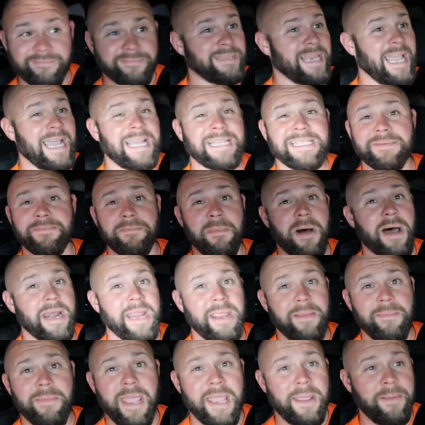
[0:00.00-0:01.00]
That's
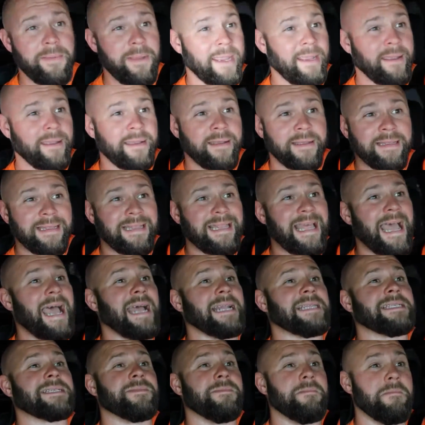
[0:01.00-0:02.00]
money, baby.
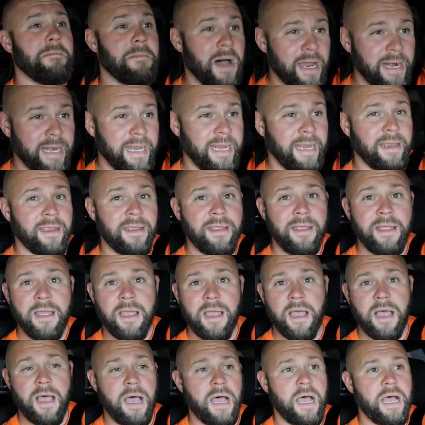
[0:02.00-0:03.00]
That's money.
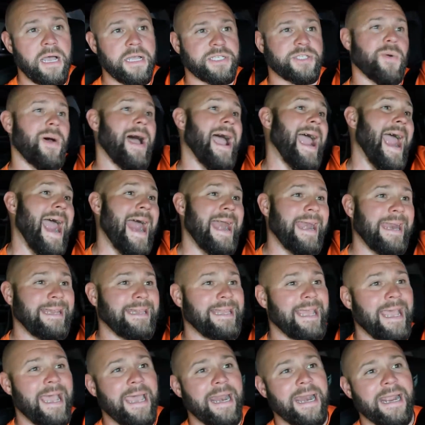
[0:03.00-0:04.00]
So I
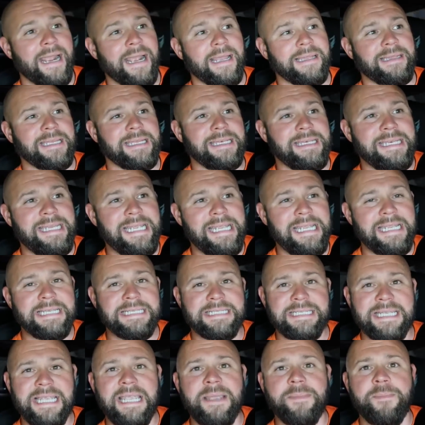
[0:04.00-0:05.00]
added that. I got the
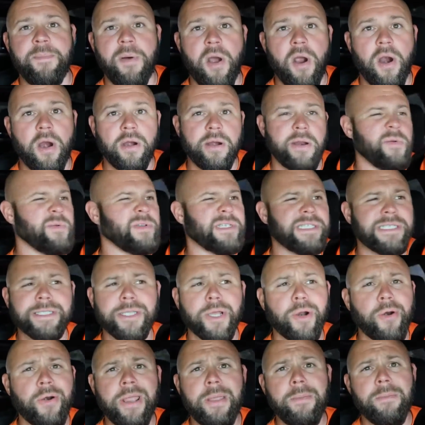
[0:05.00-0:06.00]
DZ part. It was
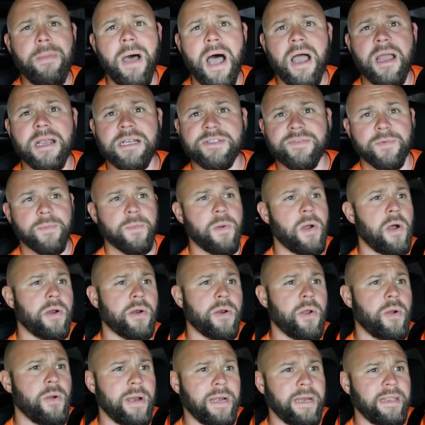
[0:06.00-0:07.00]
30 bucks from
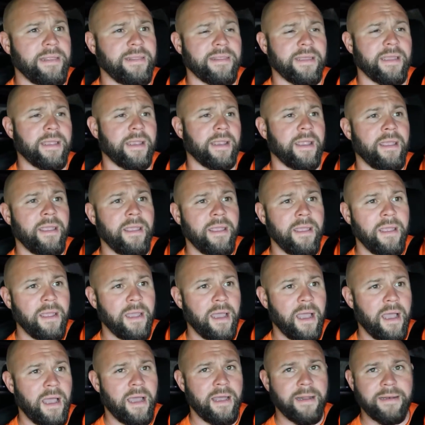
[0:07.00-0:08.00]

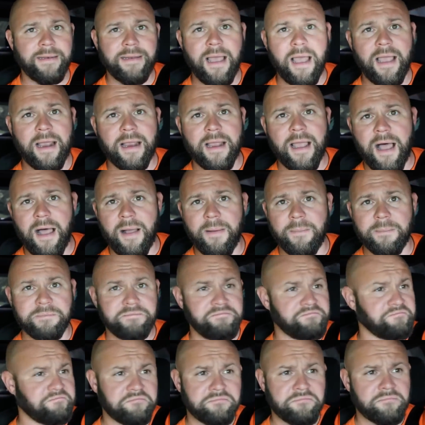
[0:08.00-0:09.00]

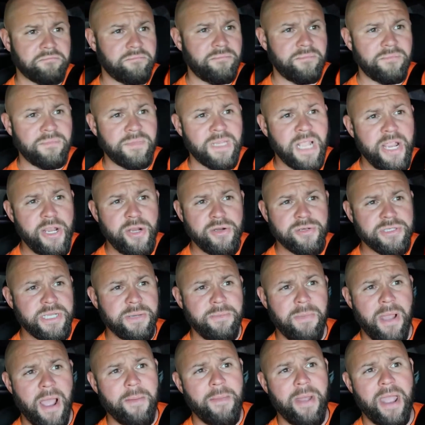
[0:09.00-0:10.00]
autoanything.com. I
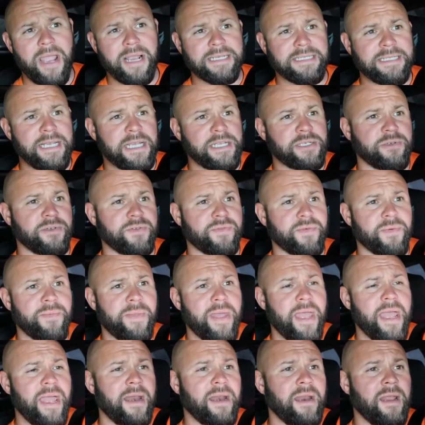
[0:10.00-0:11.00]
usually buy my accessories from
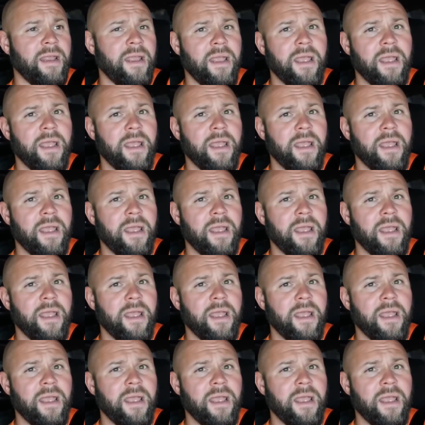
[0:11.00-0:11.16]
that.